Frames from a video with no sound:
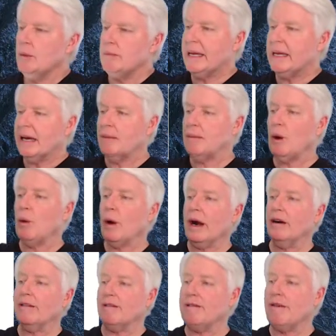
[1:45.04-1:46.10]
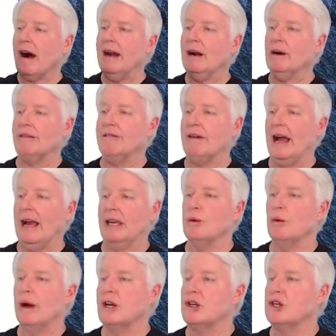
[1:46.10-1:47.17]
Become aware of fire
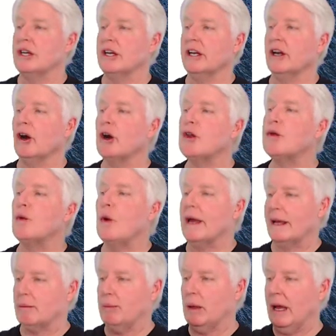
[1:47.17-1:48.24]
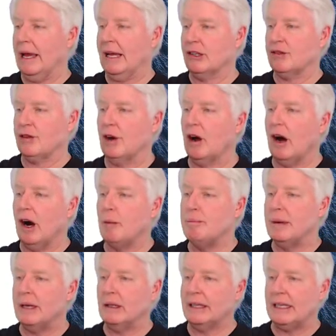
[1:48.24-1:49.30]
evacuation and earthquake plans for all
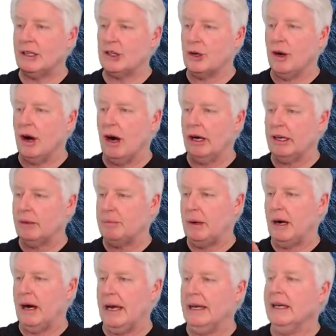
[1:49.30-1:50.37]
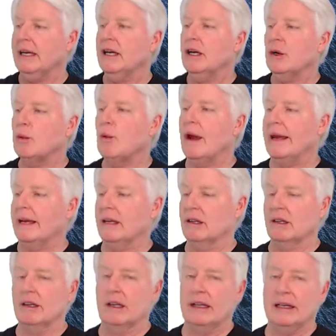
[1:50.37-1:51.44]
buildings you occupy
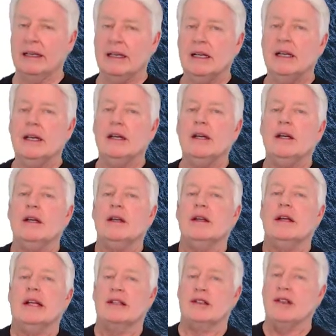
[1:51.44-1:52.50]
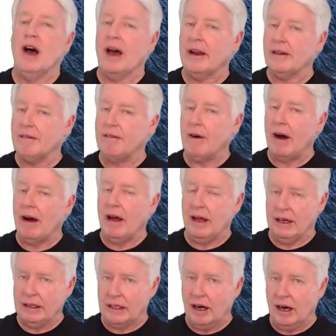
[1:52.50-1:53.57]
regularly. It's not
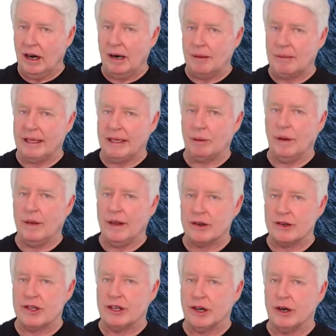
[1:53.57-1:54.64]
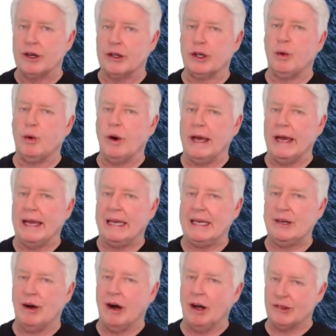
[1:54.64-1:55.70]
uncommon when there's an earthquake,
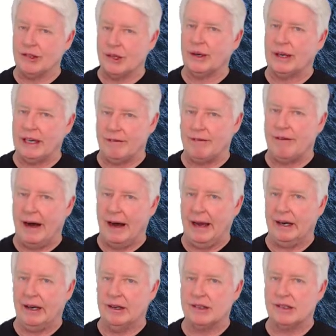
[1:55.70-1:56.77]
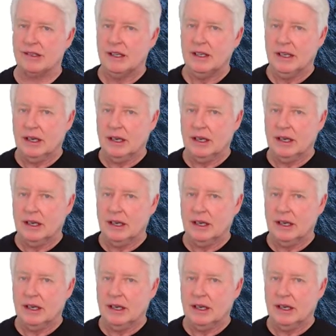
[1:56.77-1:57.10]
you also get fires.